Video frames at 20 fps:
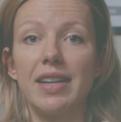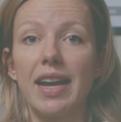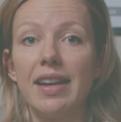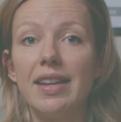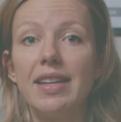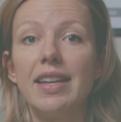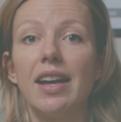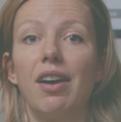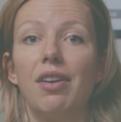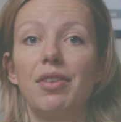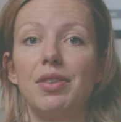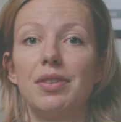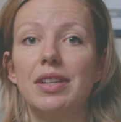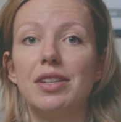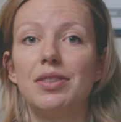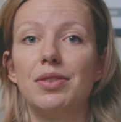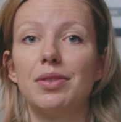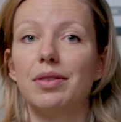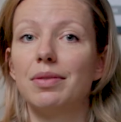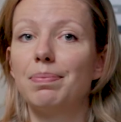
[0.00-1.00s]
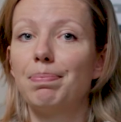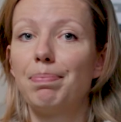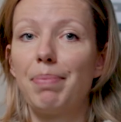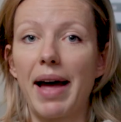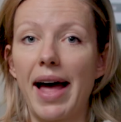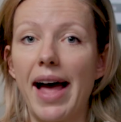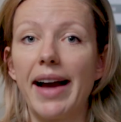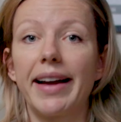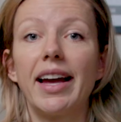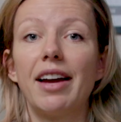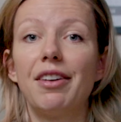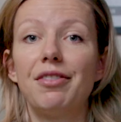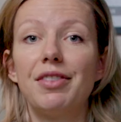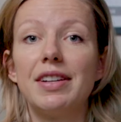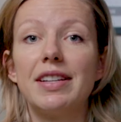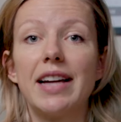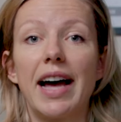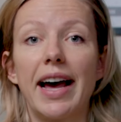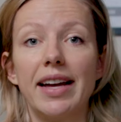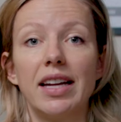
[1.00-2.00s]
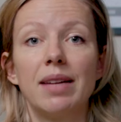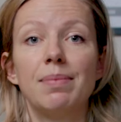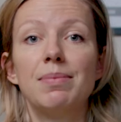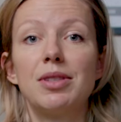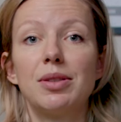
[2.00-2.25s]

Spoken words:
anyhow you need to pack every item,